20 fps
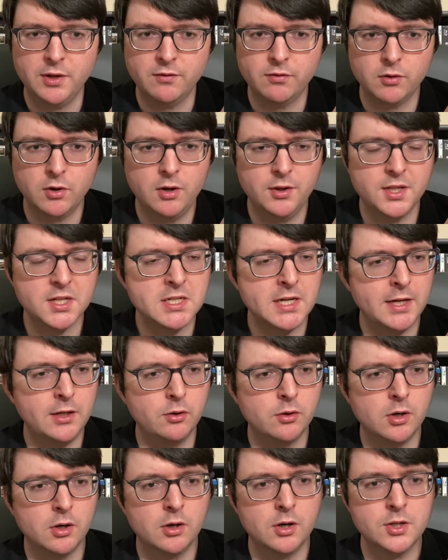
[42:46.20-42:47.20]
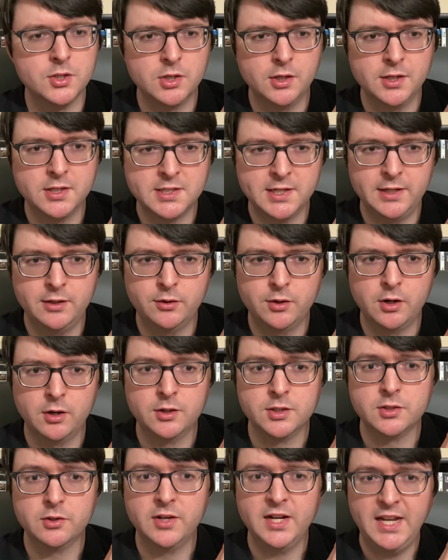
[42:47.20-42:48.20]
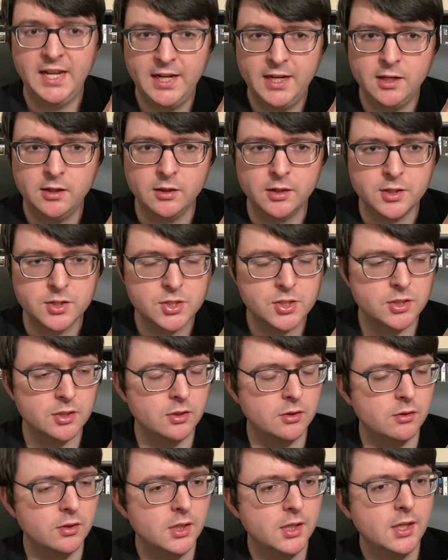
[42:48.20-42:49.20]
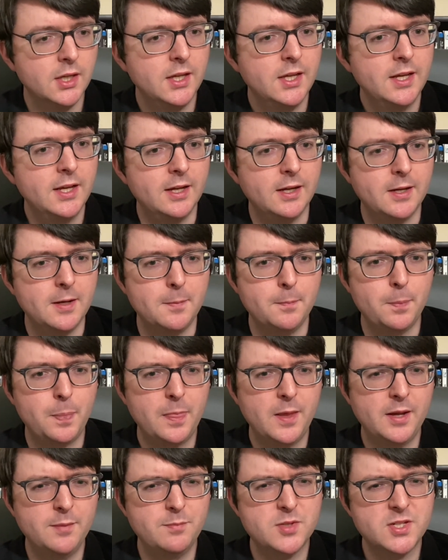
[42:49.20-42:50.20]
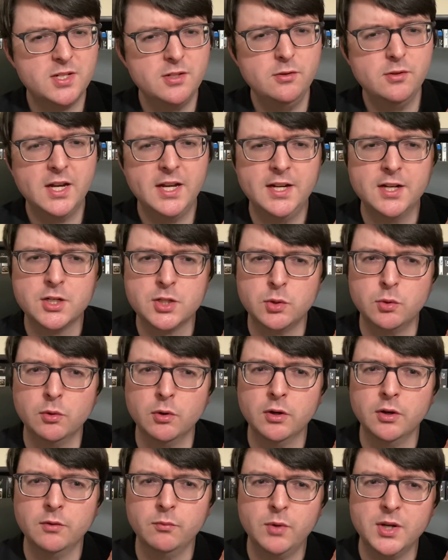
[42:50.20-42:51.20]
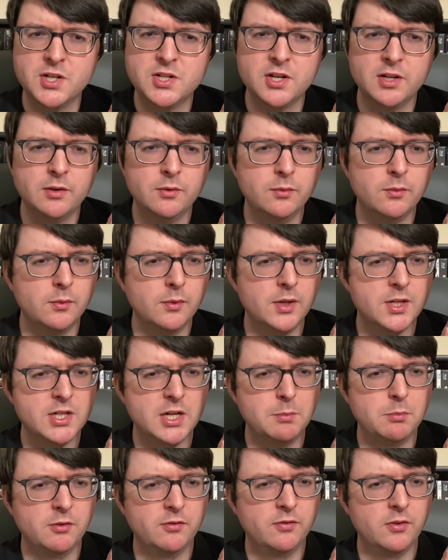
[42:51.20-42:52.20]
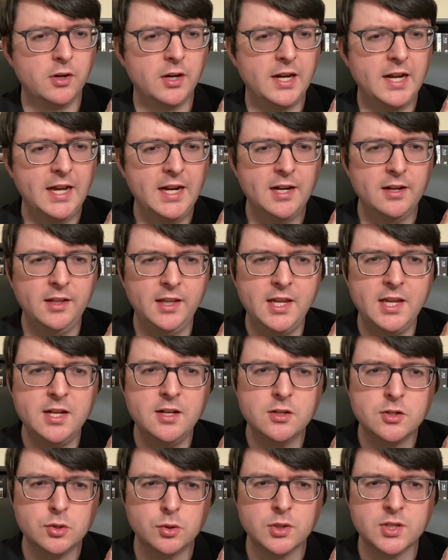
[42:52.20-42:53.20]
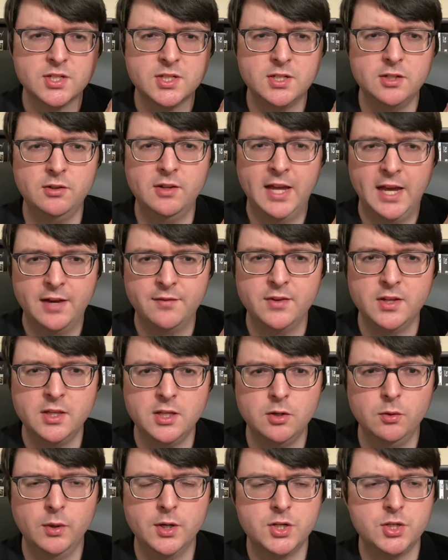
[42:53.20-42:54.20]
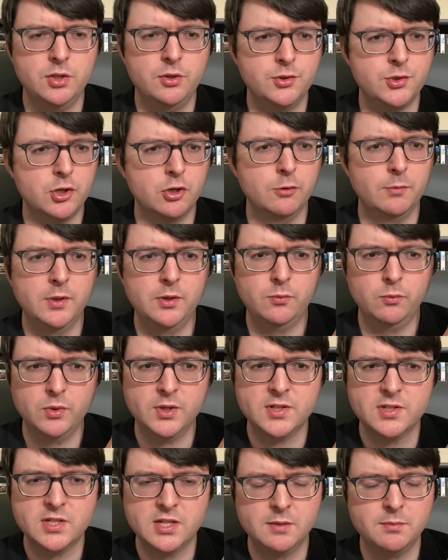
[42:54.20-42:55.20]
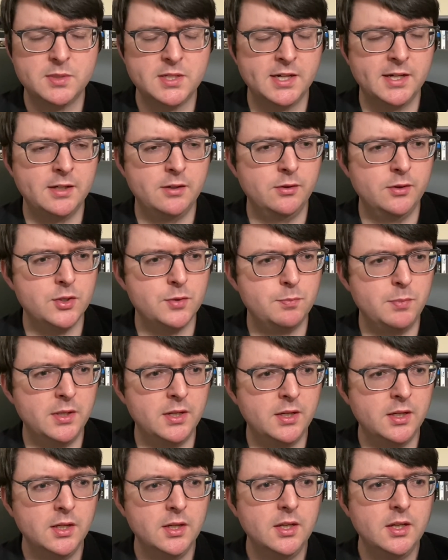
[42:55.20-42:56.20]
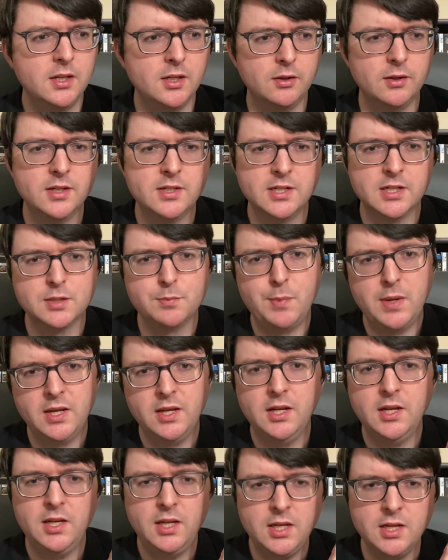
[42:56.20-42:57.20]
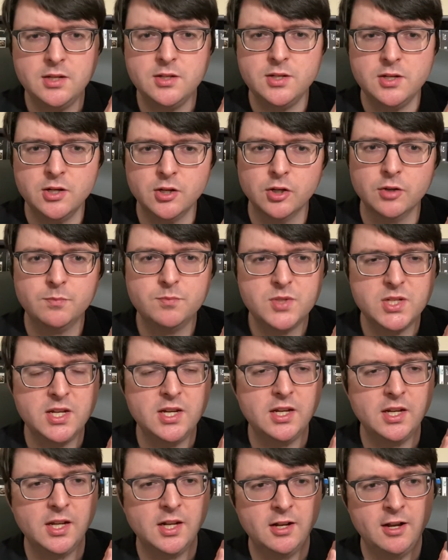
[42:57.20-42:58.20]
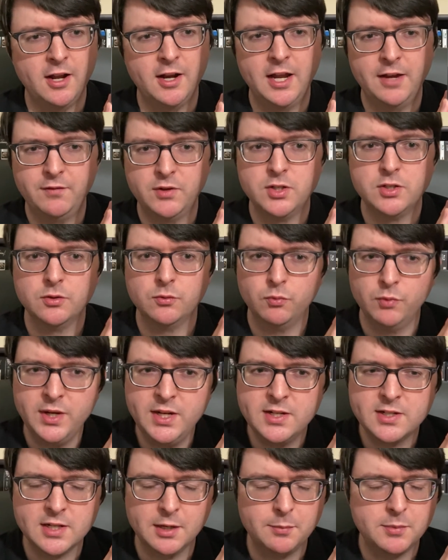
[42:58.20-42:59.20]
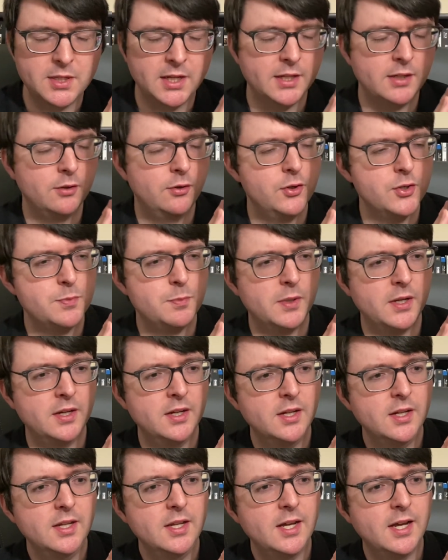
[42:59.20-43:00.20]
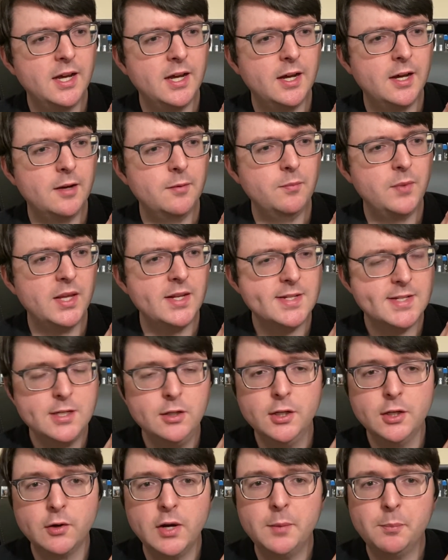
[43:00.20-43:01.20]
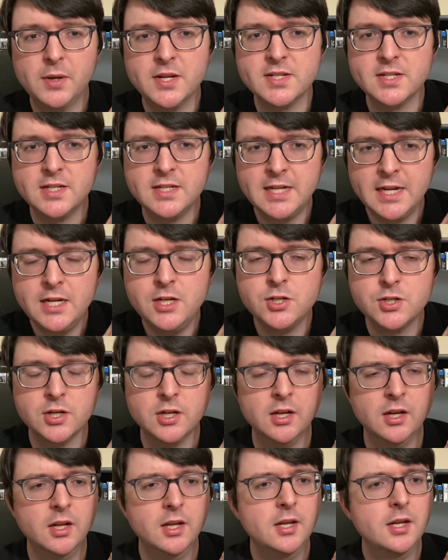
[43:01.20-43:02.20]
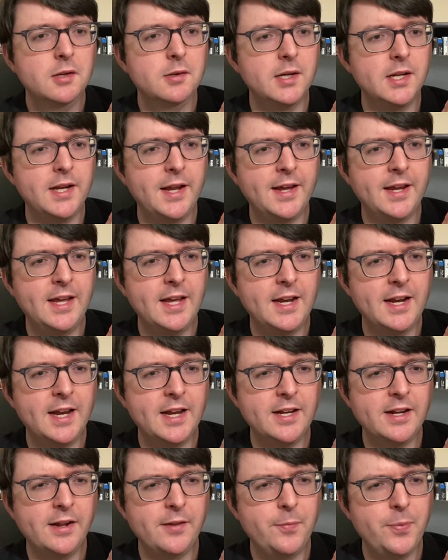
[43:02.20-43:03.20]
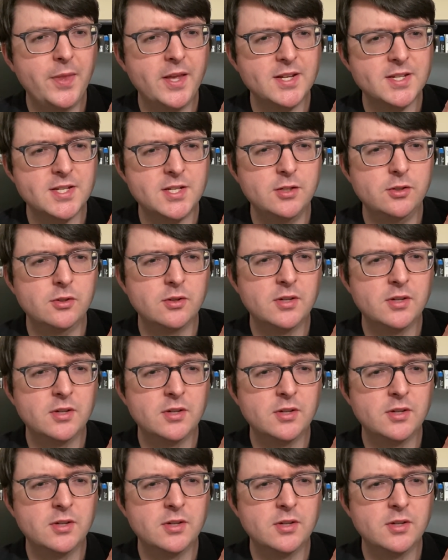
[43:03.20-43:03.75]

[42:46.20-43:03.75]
for all the title cards. All the title cards are in English. So um, I'm still kind of torn which which I prefer. I kind of lean towards still having the original German with subtitles, but you know it does make it easier seeing it, not having to read subtitles. But um, it's still a great presentation. But again, I I still